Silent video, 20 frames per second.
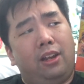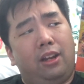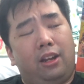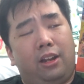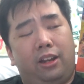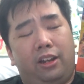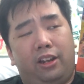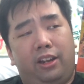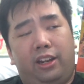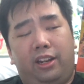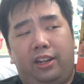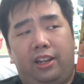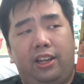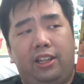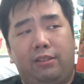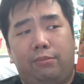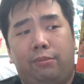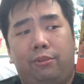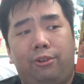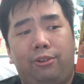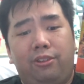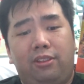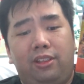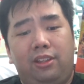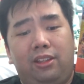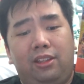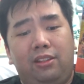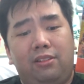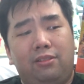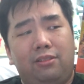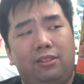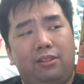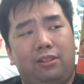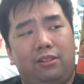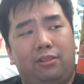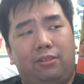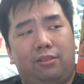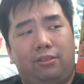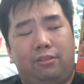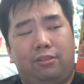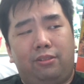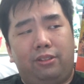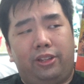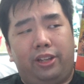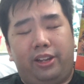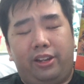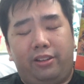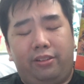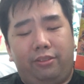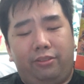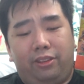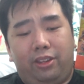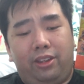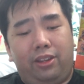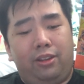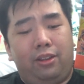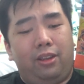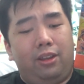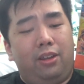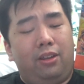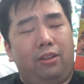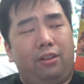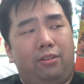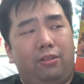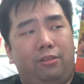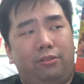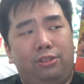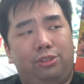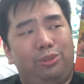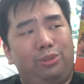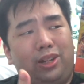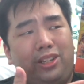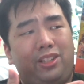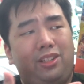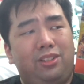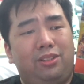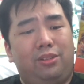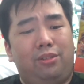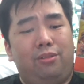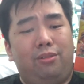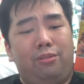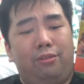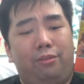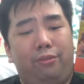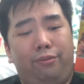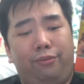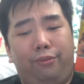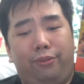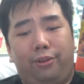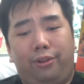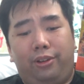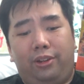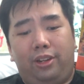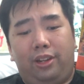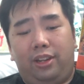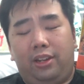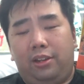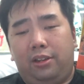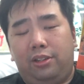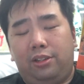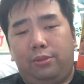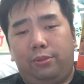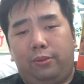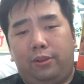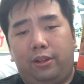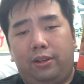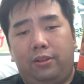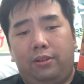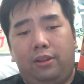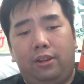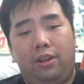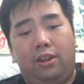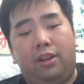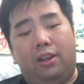uh, and it has more details or that kind of thing, or should I just go for the English one?